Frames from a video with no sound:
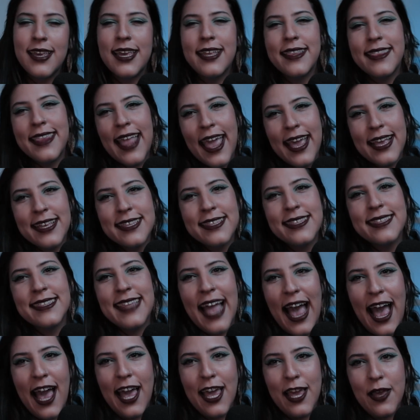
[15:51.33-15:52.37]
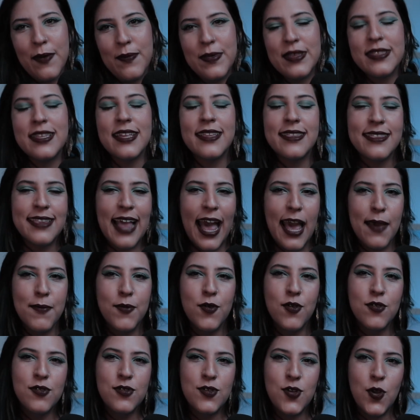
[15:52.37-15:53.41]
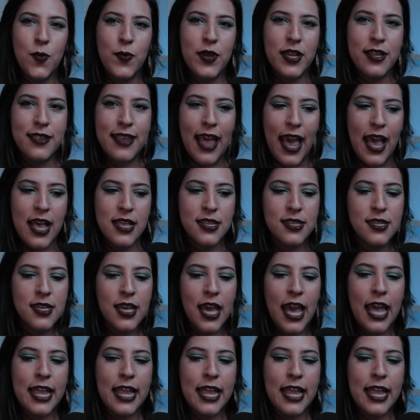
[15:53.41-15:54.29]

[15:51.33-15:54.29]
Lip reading: It takes time. It's a time-consuming task,